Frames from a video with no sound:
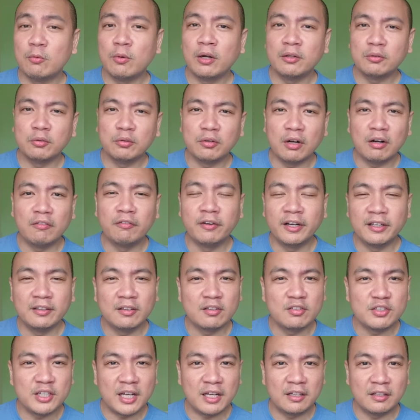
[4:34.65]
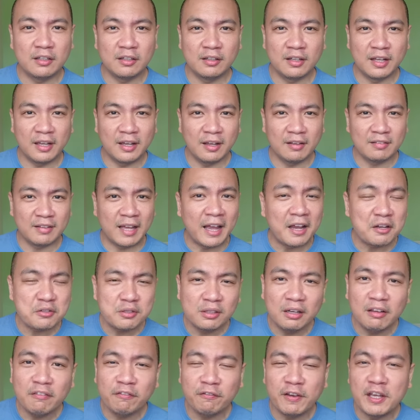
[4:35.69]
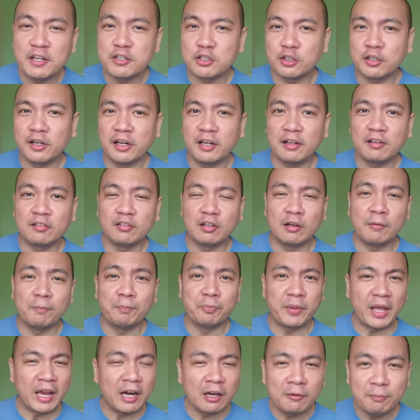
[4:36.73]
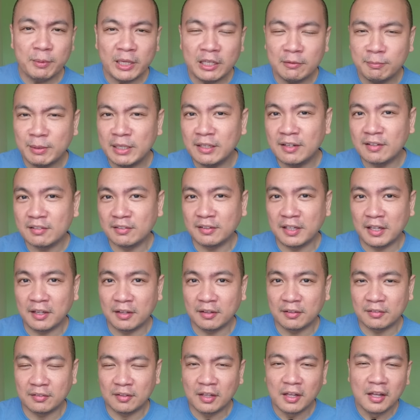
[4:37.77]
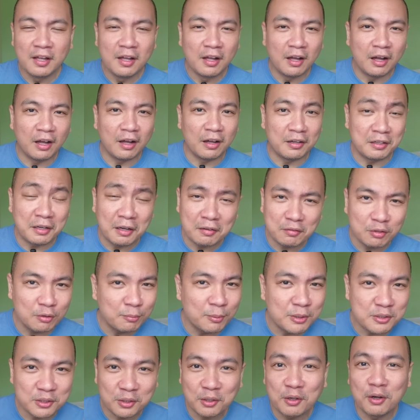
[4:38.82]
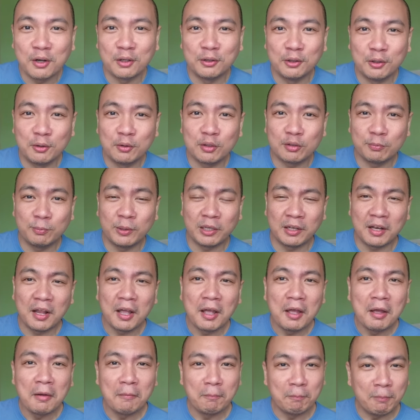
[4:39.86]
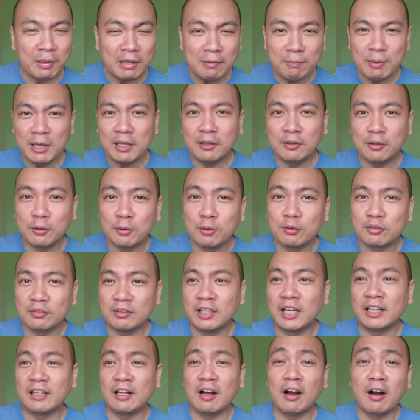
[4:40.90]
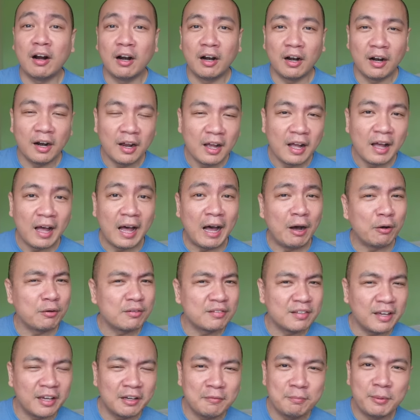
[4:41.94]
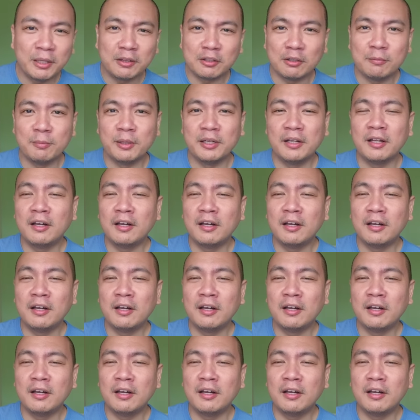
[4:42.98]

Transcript: that I want to cover in this channel is actually featuring some Airbnb listings. Not so much the condos, but maybe those that are outside Metro